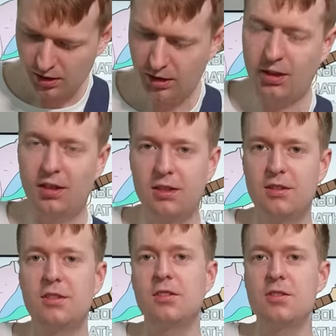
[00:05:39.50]
Yeah,
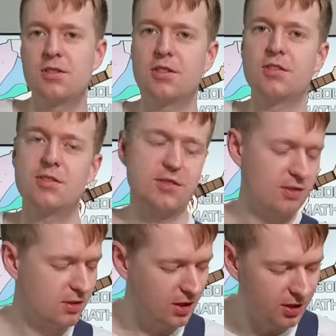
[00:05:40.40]
I use those
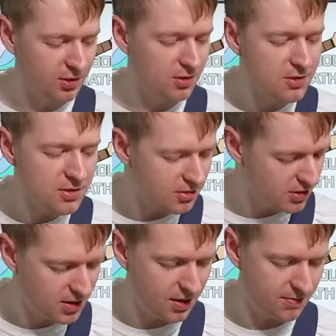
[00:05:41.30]
kind of chords all the
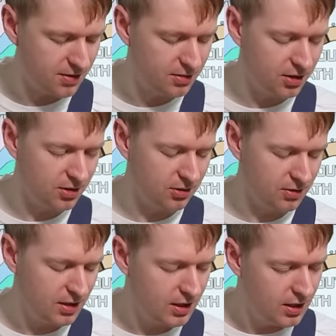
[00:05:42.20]
time. They're really
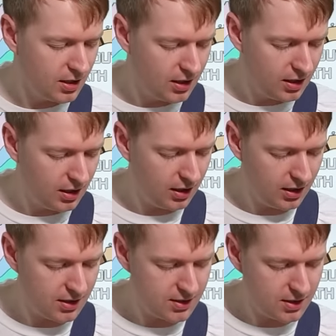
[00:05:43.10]
cool.
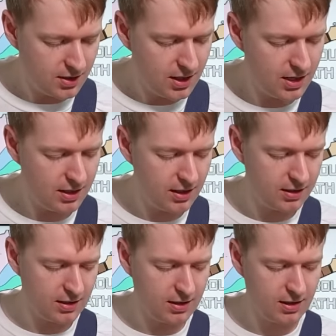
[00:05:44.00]
And uh, yeah,
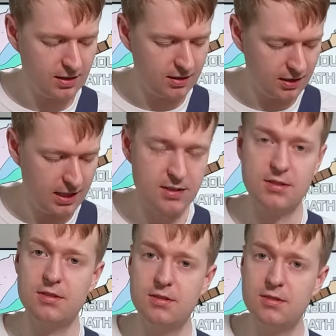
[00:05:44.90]
the, and
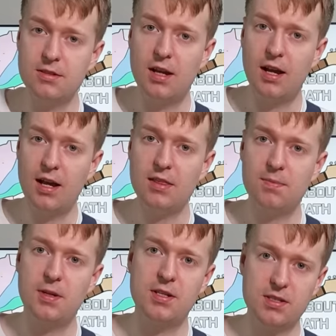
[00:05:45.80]
to end the
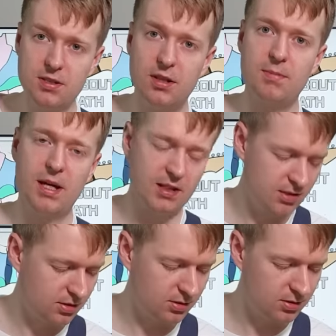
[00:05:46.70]
piece, to go back
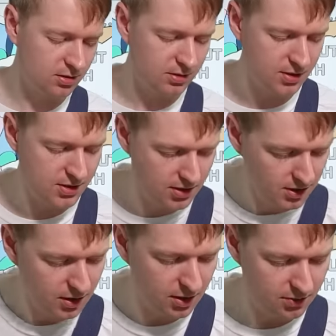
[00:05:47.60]
into the chorus,
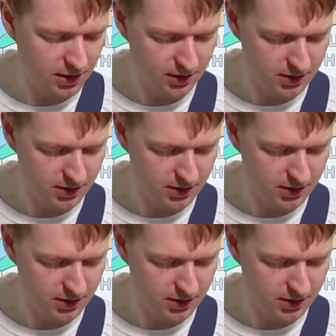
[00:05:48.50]
uh, we have